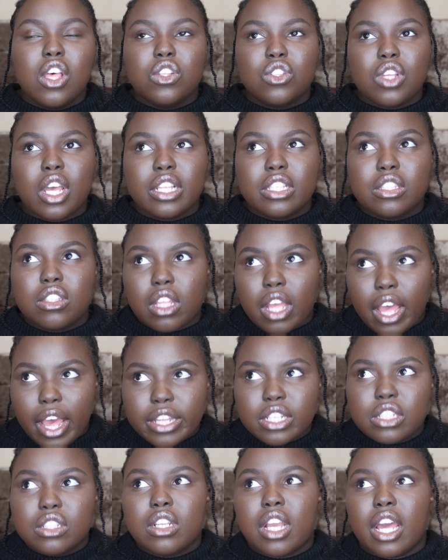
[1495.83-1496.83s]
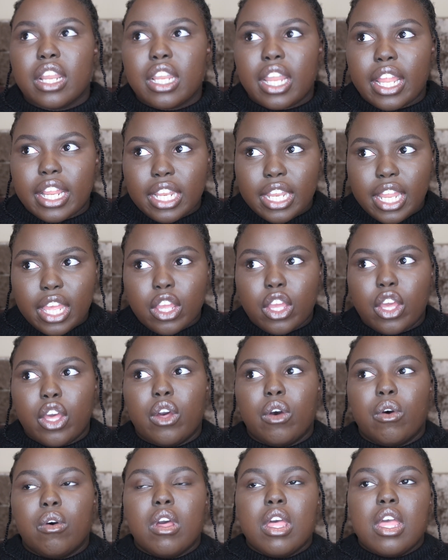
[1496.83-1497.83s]
So I kind of like let
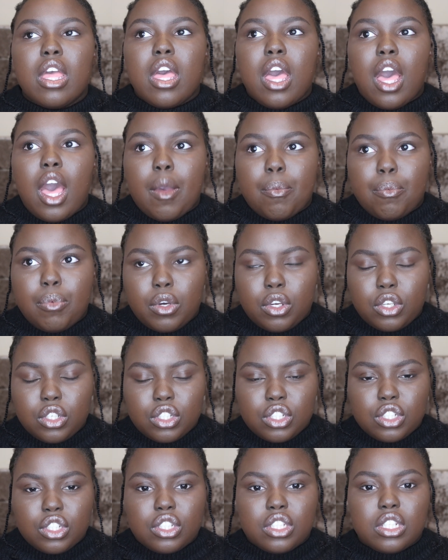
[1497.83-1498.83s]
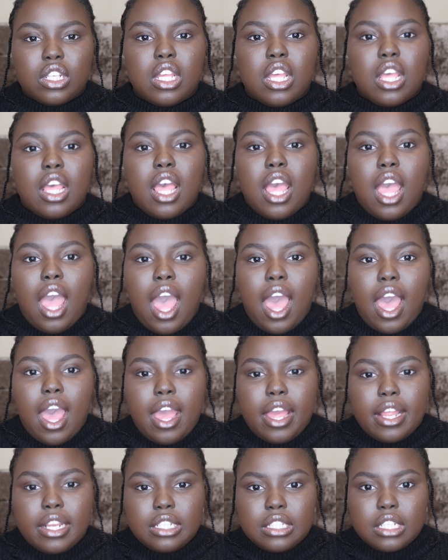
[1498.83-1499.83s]
go. I pushed,
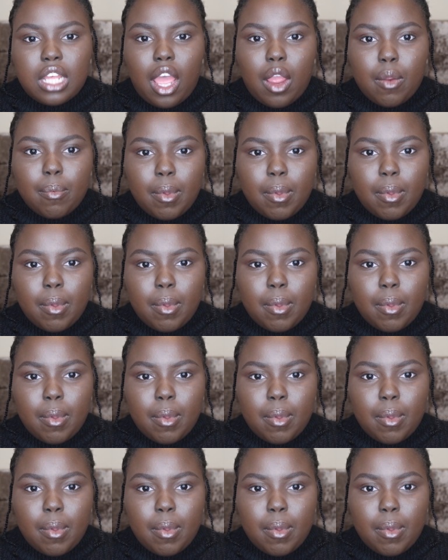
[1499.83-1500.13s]
and I